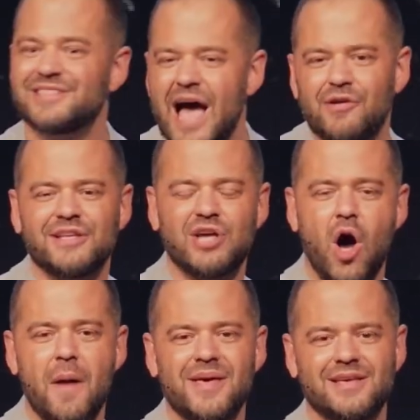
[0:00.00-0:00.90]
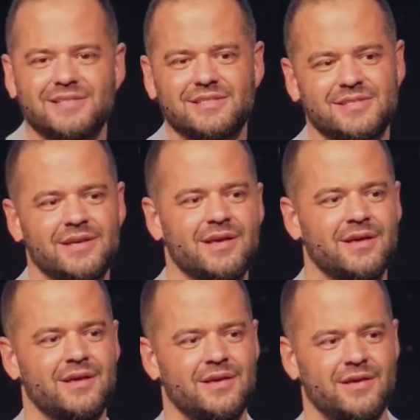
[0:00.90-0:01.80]
Doubting Thomas!
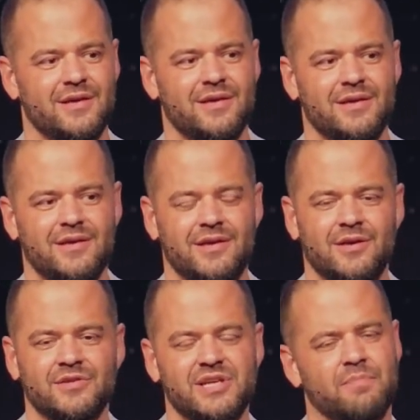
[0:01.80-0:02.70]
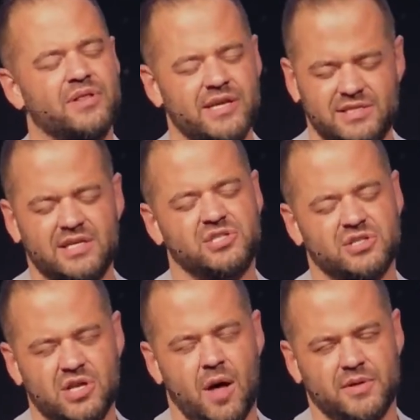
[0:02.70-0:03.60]
He'll say, Please, it's
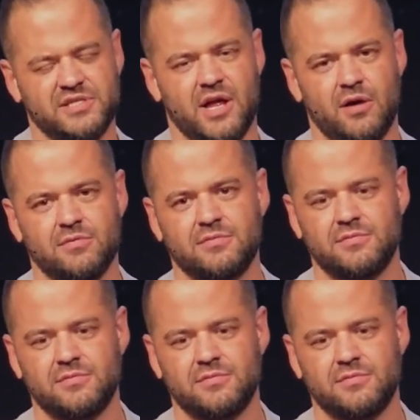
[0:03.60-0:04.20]
just Thomas now.